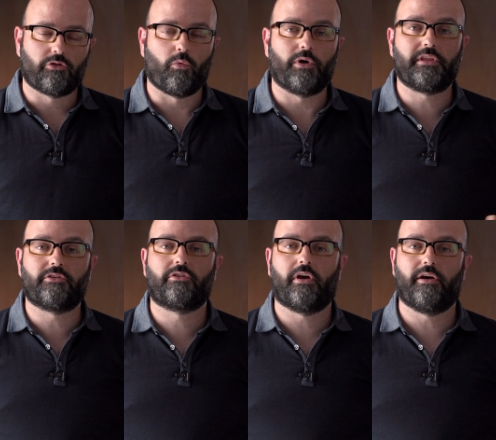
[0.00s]
So what
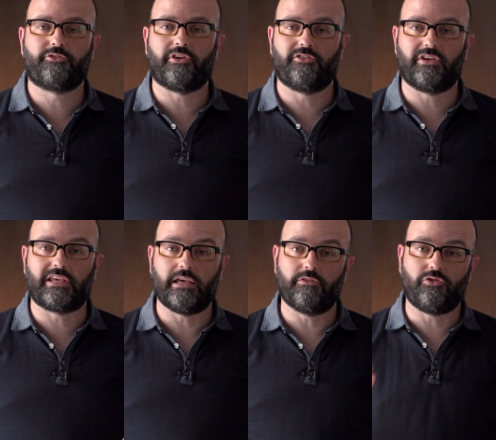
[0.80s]
this does is
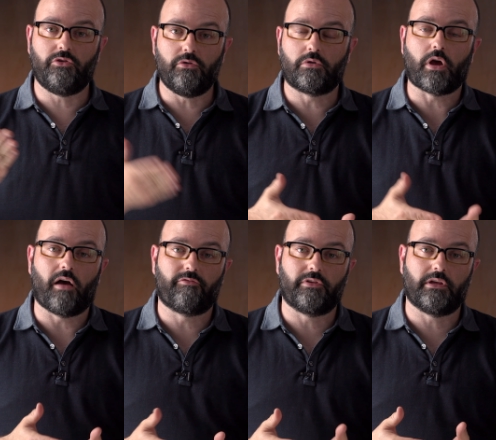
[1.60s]
it gives you
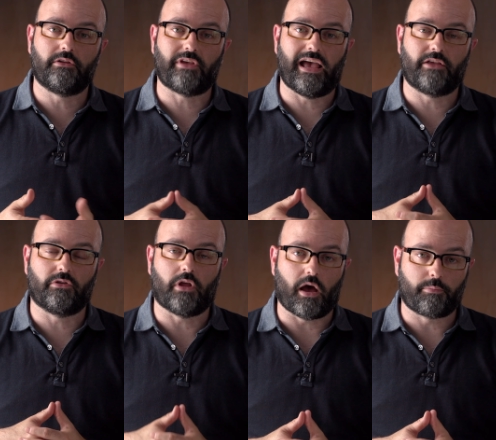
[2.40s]
confidence as
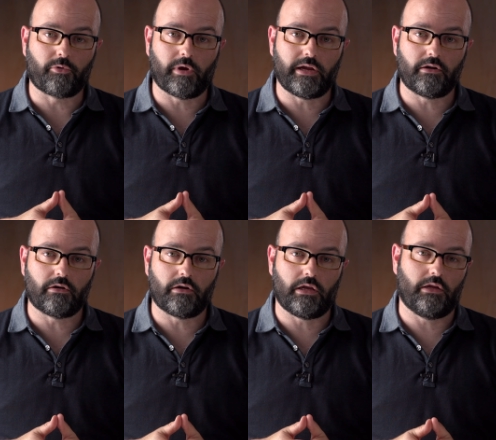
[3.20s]
an
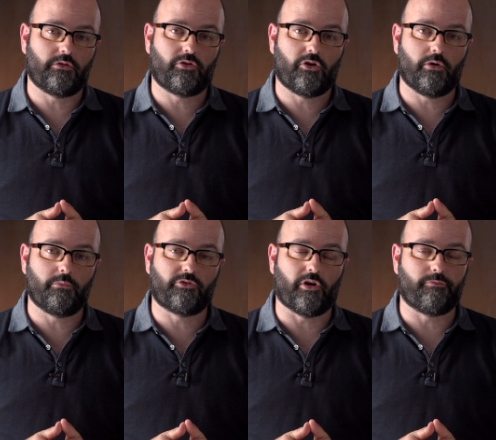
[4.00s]
operator in
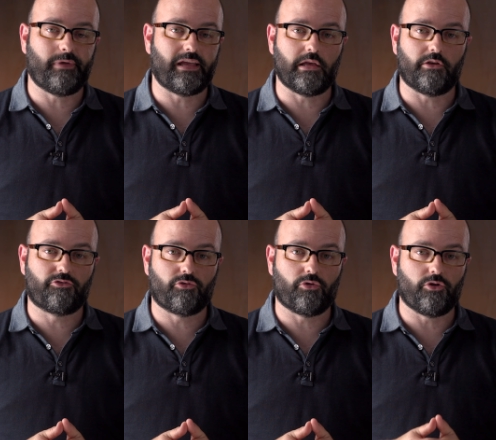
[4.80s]
terms of making
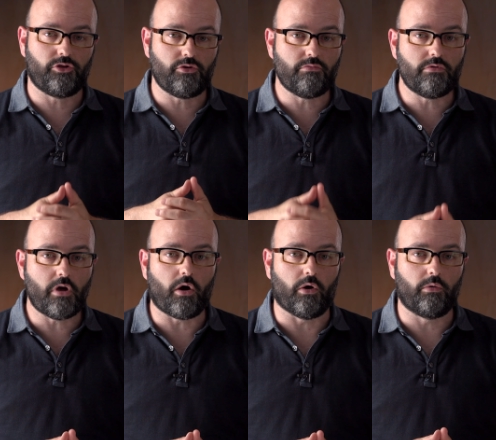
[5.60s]
sure you
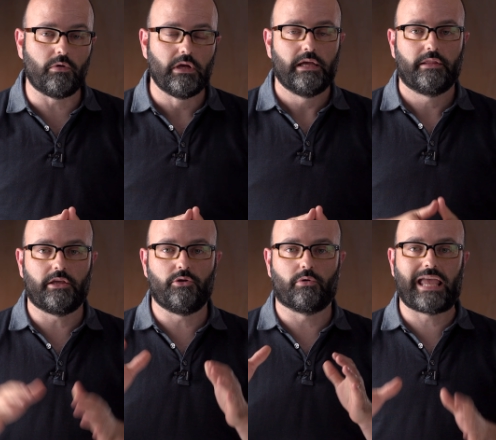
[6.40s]
know
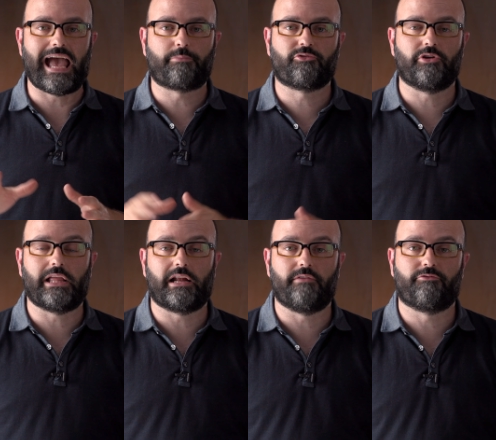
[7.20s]
that you're capturing
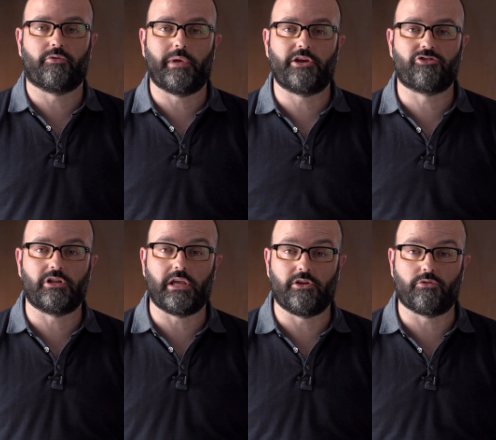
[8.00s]
that
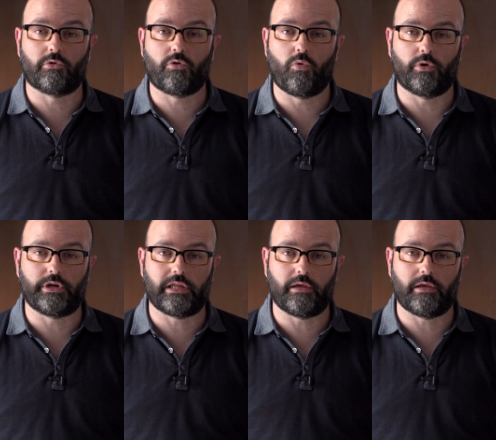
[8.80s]
information in your recorded